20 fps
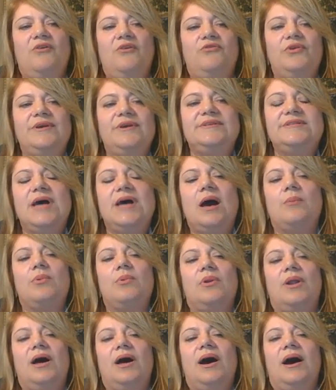For
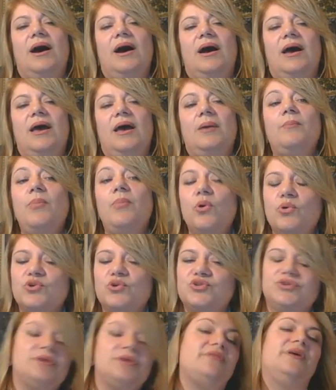example,
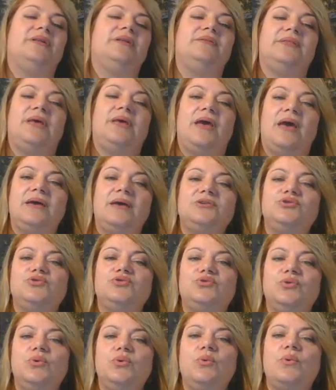books that has to
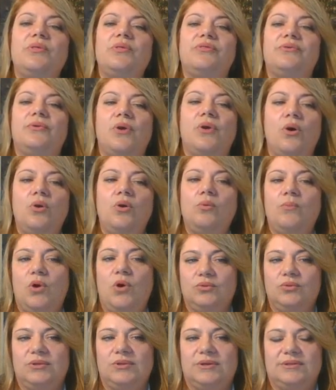do with role
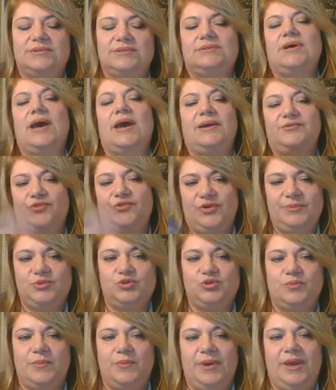models. I dream
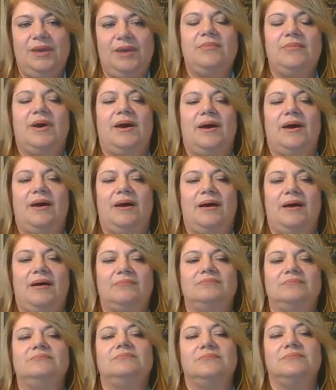to be
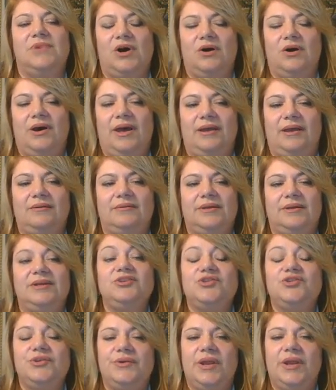an
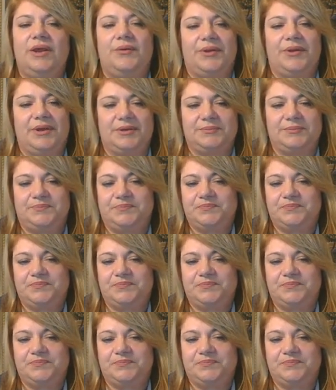engineer.